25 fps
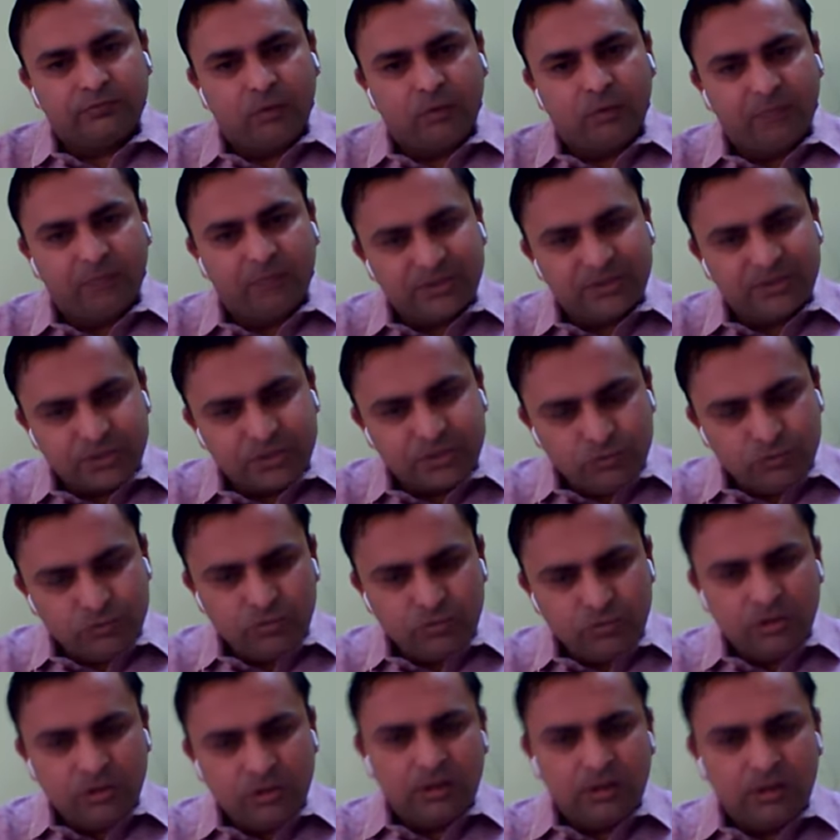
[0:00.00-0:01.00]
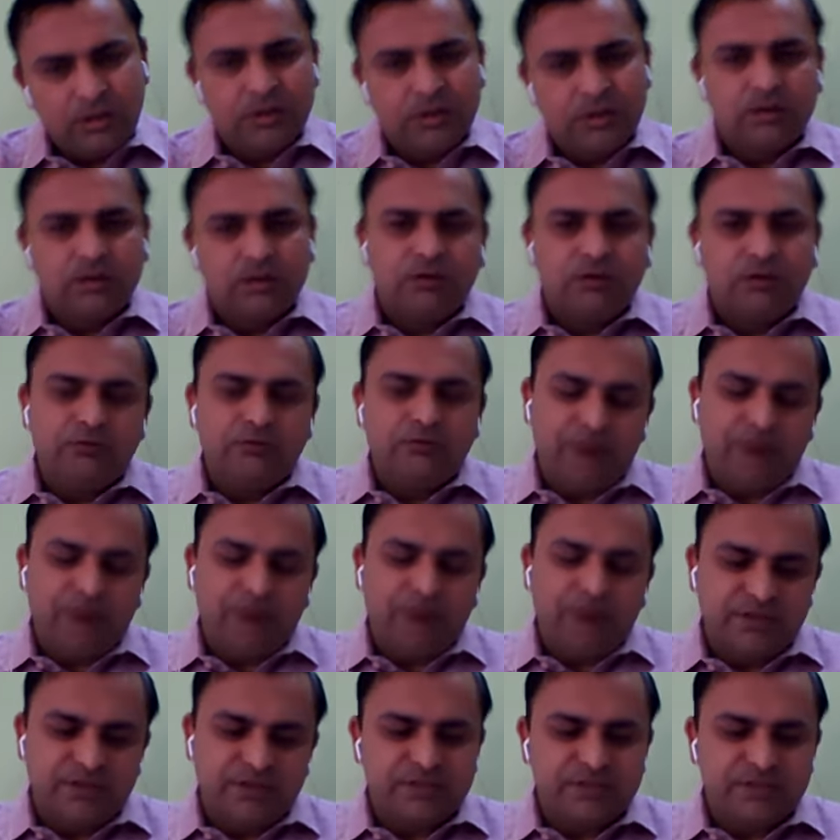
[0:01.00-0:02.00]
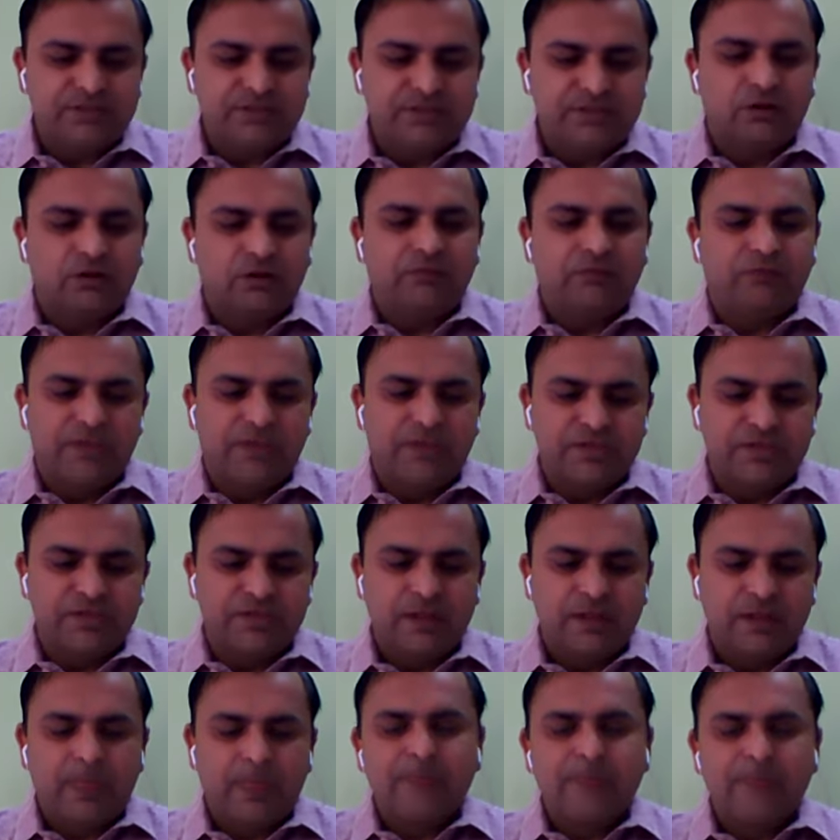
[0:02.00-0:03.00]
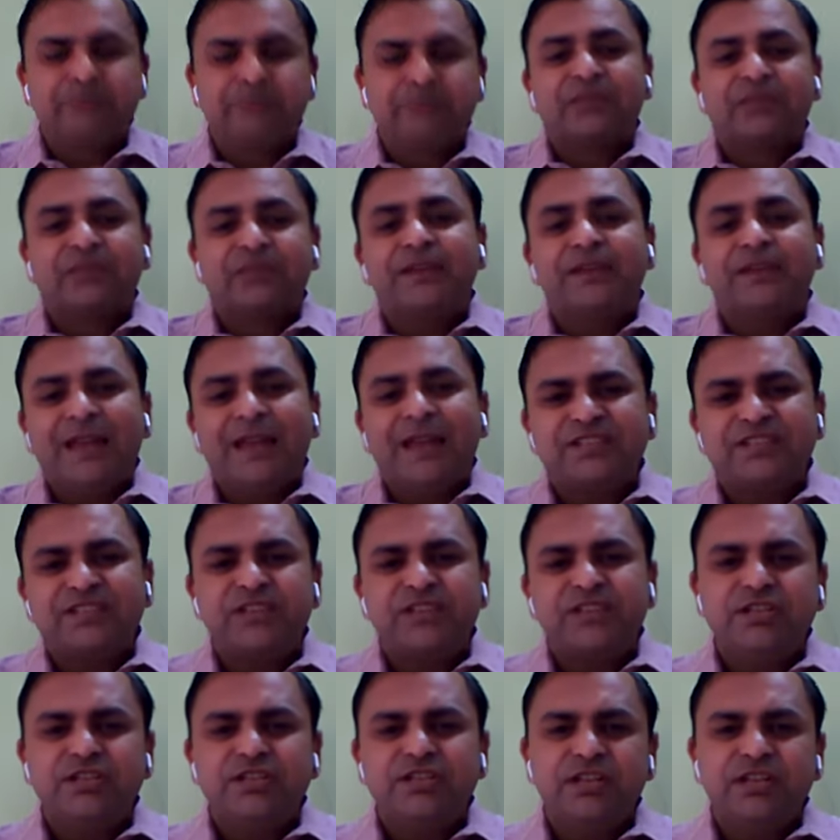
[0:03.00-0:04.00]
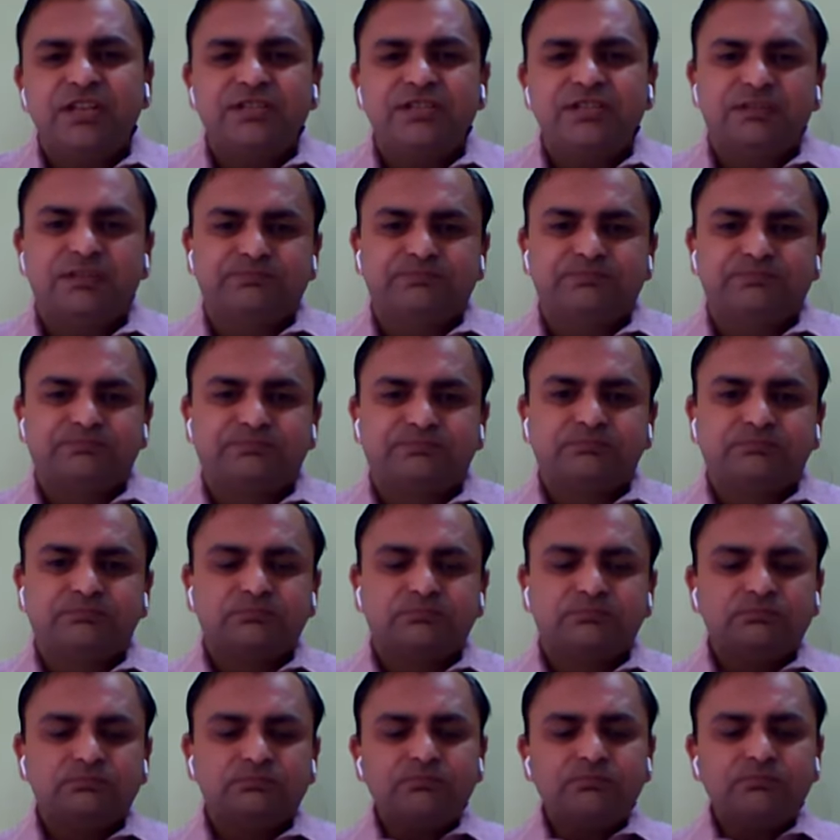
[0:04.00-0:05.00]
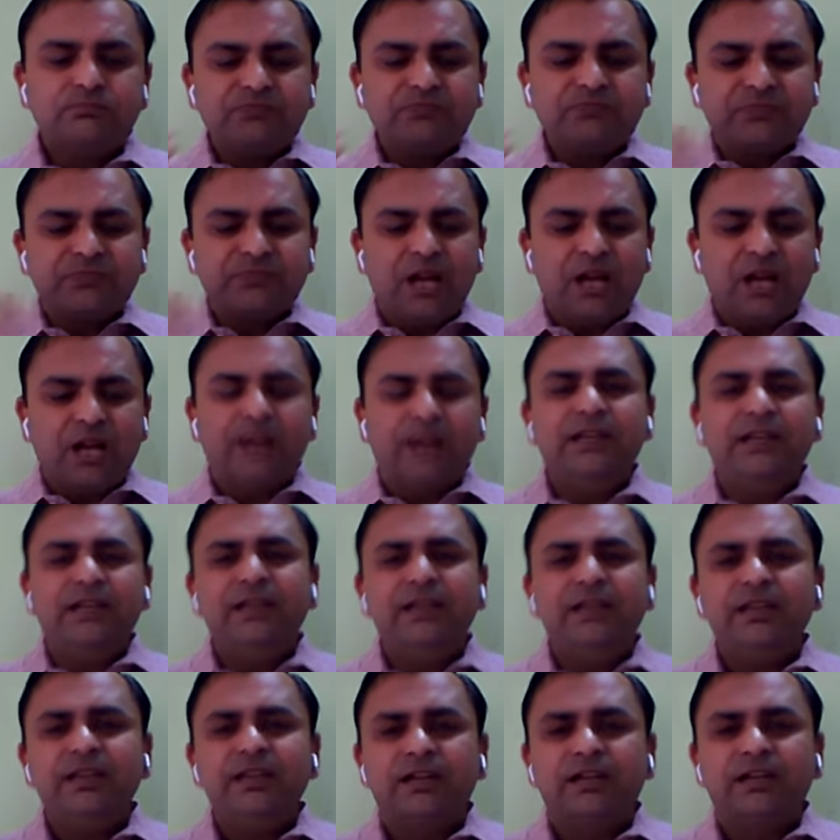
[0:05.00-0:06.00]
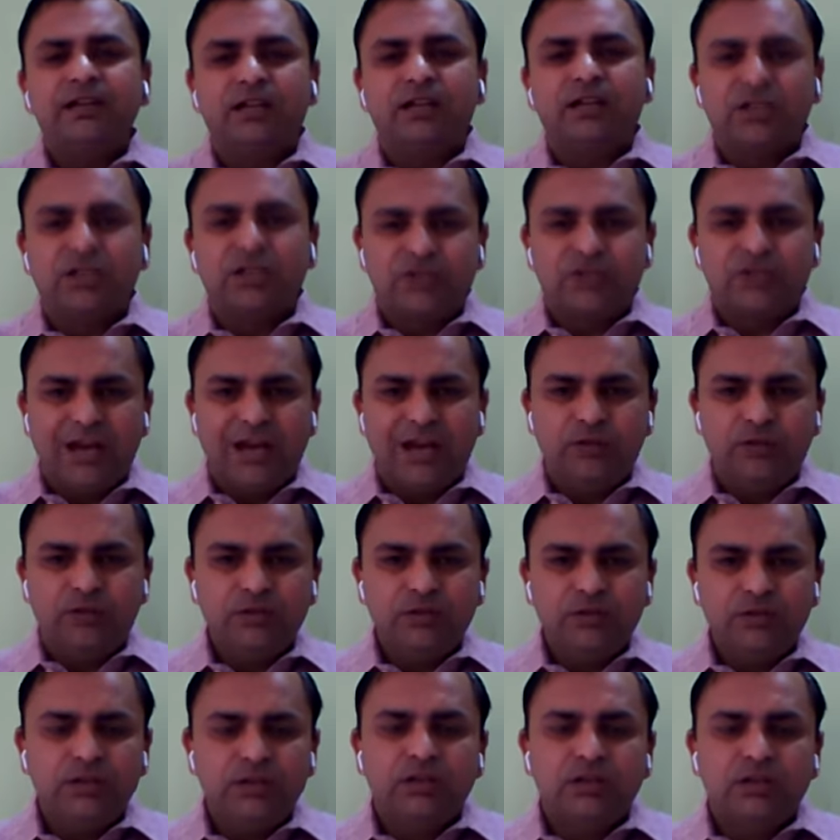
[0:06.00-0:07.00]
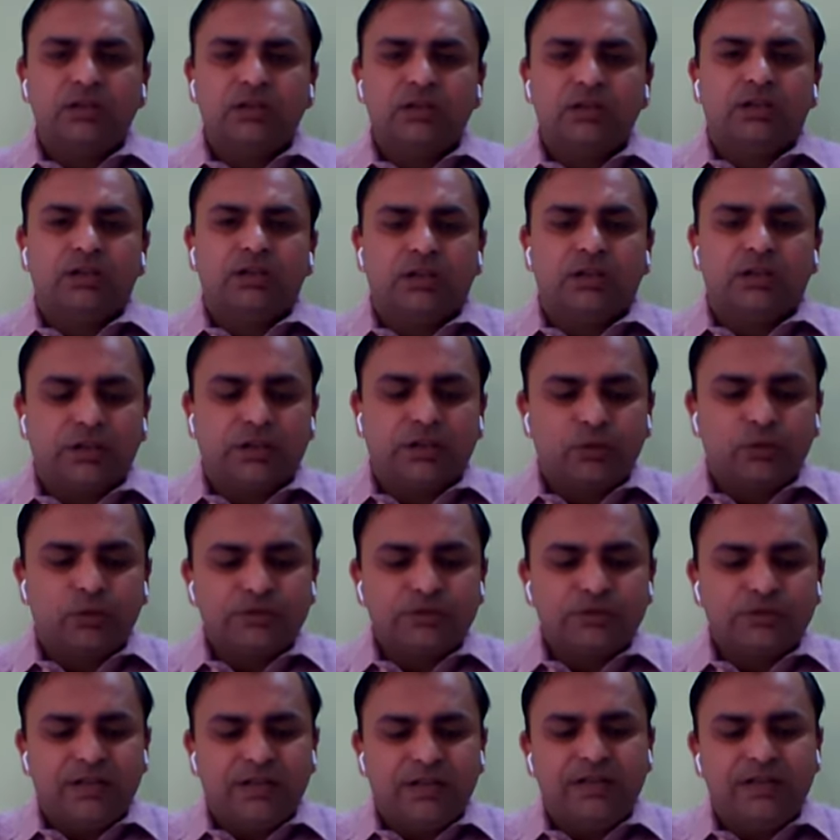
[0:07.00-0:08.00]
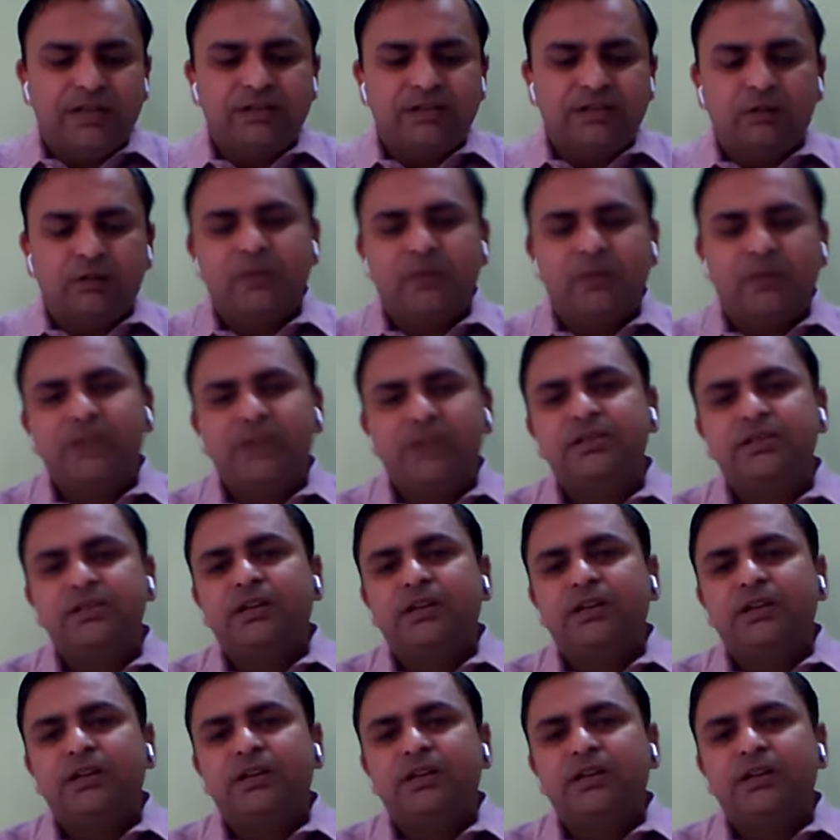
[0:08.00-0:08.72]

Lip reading: birth to 5 years of age. Next stage is early childhood growth and development,